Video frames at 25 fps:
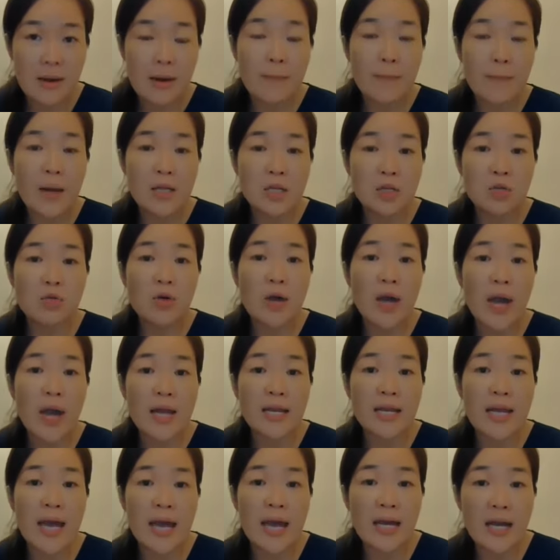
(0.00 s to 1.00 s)
but you
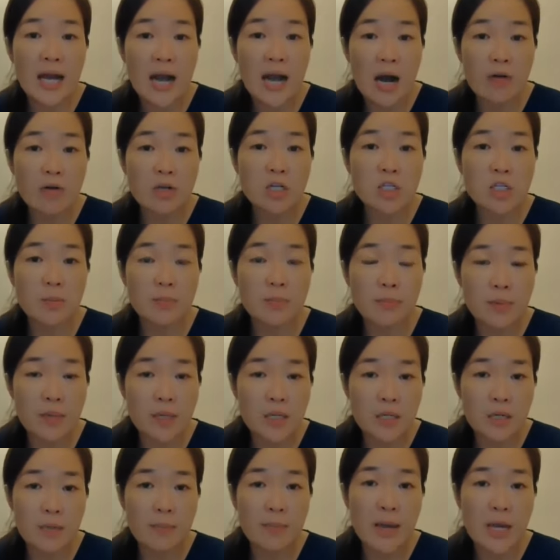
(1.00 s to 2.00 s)
can encourage a
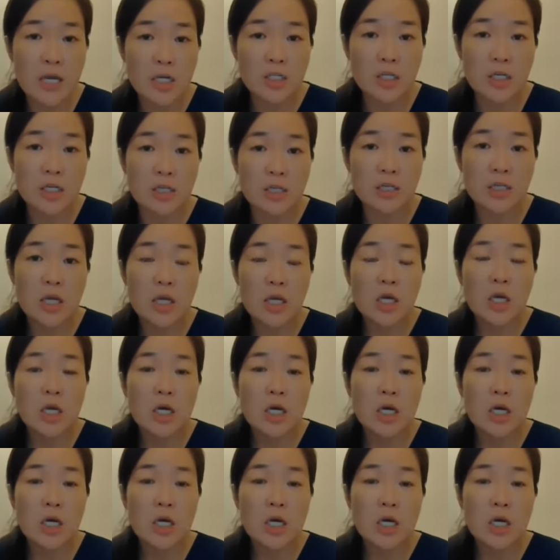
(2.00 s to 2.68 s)
patient